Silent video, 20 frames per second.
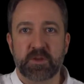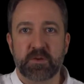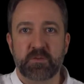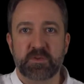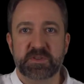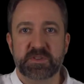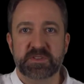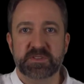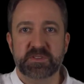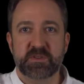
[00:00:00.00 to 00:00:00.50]

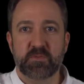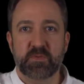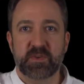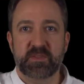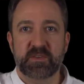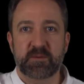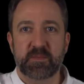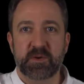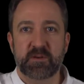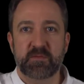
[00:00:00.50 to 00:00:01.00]
which is the
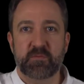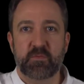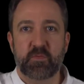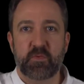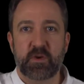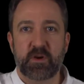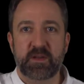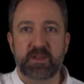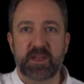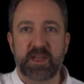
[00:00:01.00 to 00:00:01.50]
rhythm of
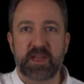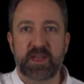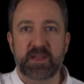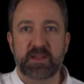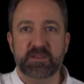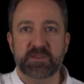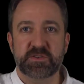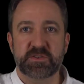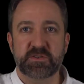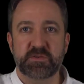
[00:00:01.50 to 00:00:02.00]
1
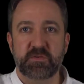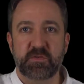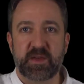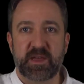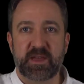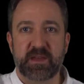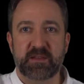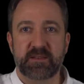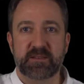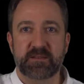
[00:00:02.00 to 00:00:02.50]
and 2
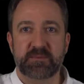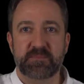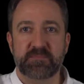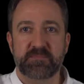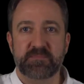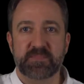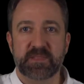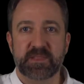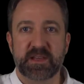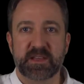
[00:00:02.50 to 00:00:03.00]
and,
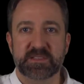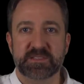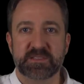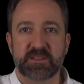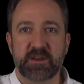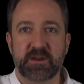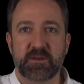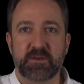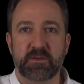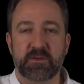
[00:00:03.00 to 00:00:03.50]
like
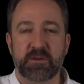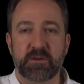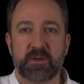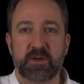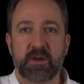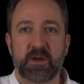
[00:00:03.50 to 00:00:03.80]
so.